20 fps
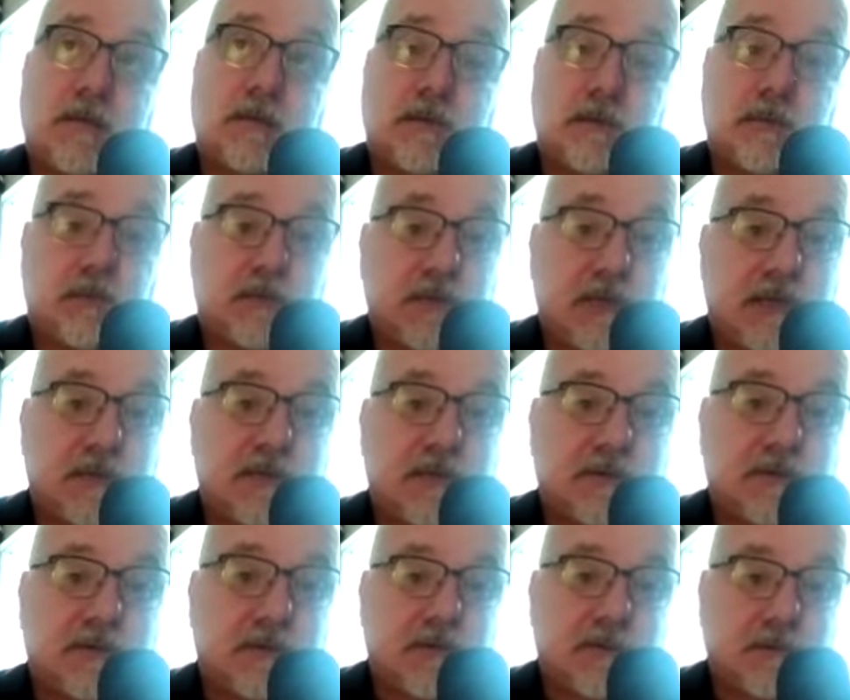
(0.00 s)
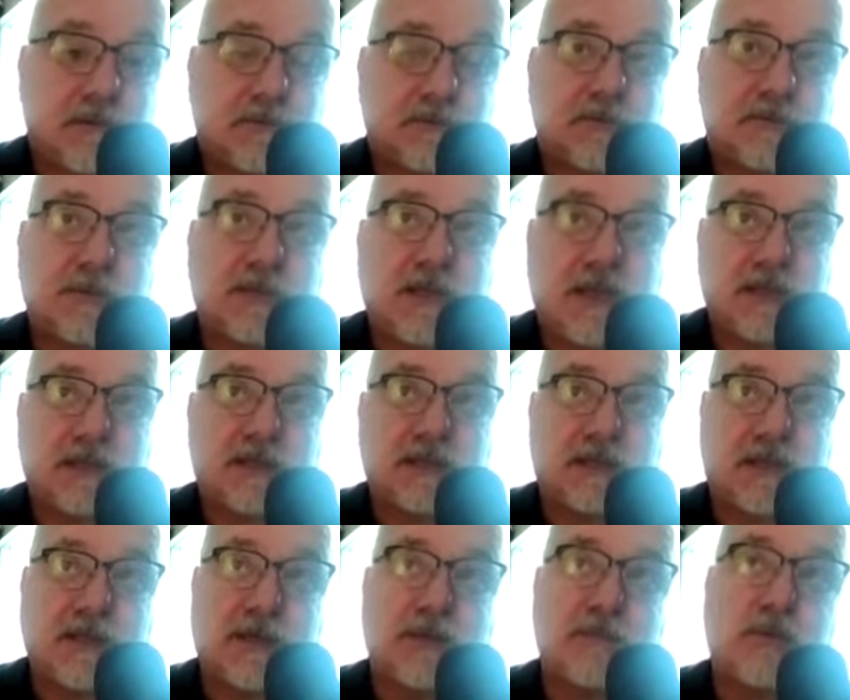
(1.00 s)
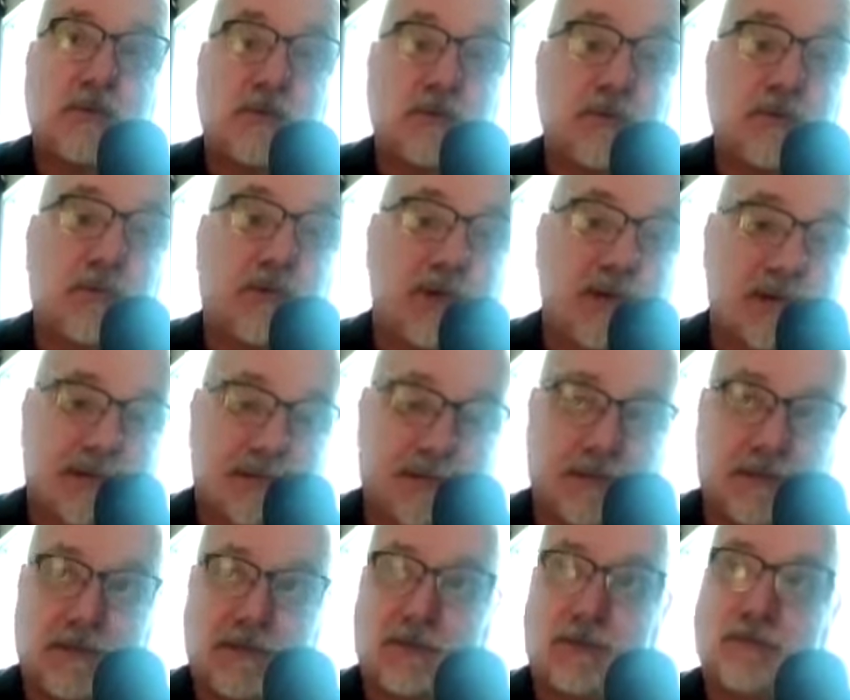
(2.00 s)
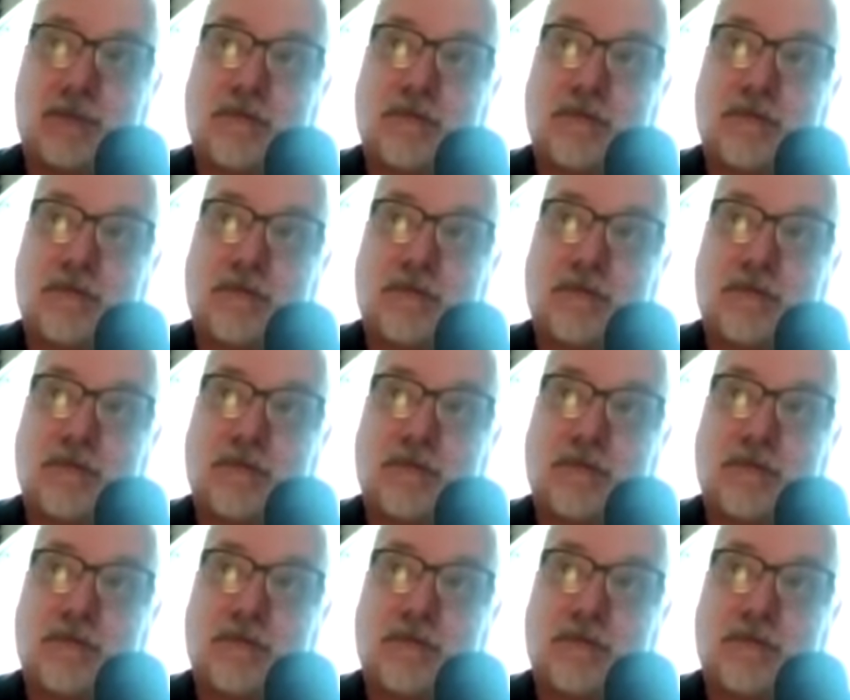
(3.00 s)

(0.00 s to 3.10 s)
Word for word: to change and grow, to take the time to practice.